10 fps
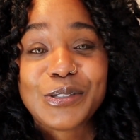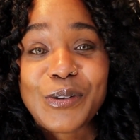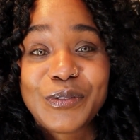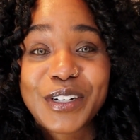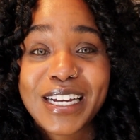
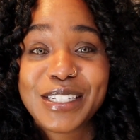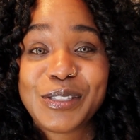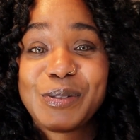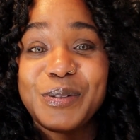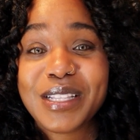Don't
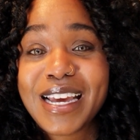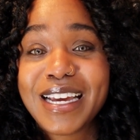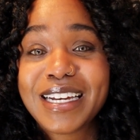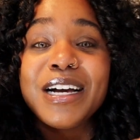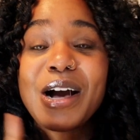forget to
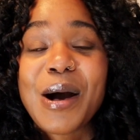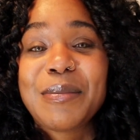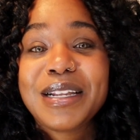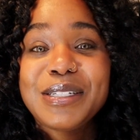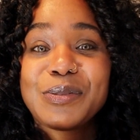like,
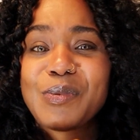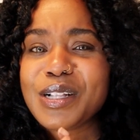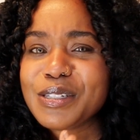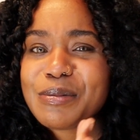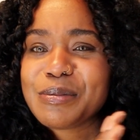comment, as
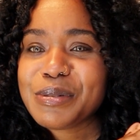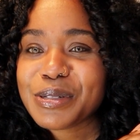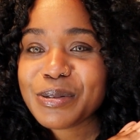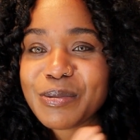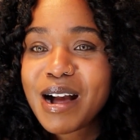well as
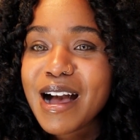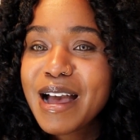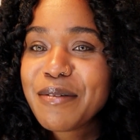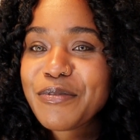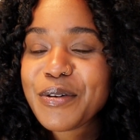
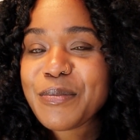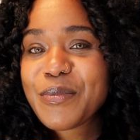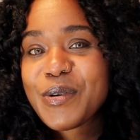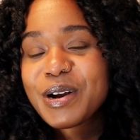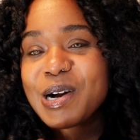subscribe for
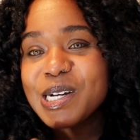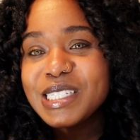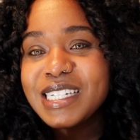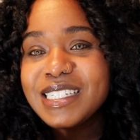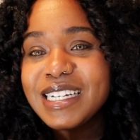more
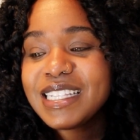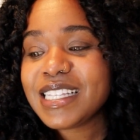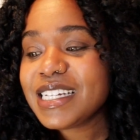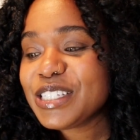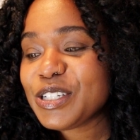content like
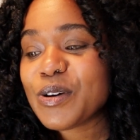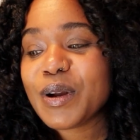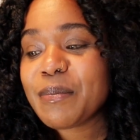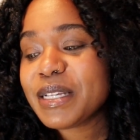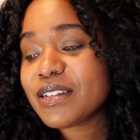this. You don't
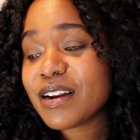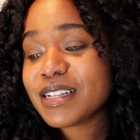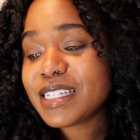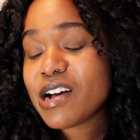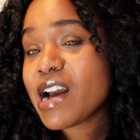want to miss out on
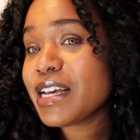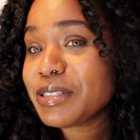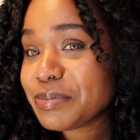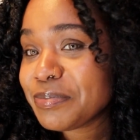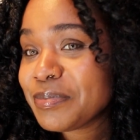a sale,
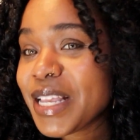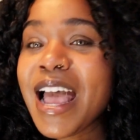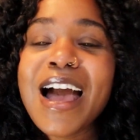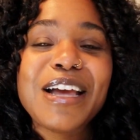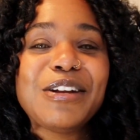guys.
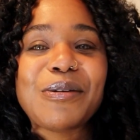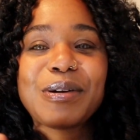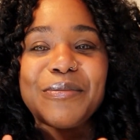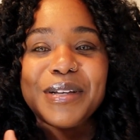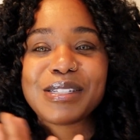And you don't
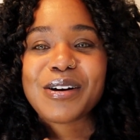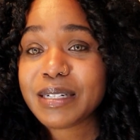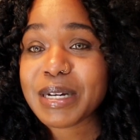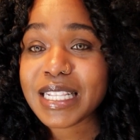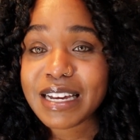want to miss out
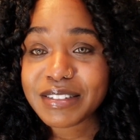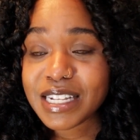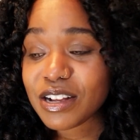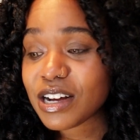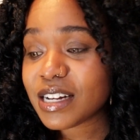in my
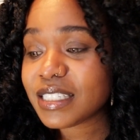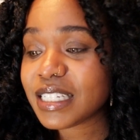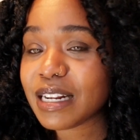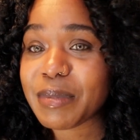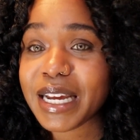lifestyle
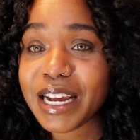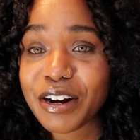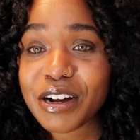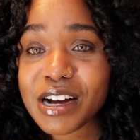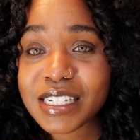content and my
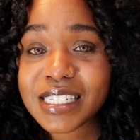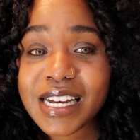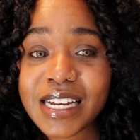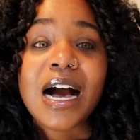hair content.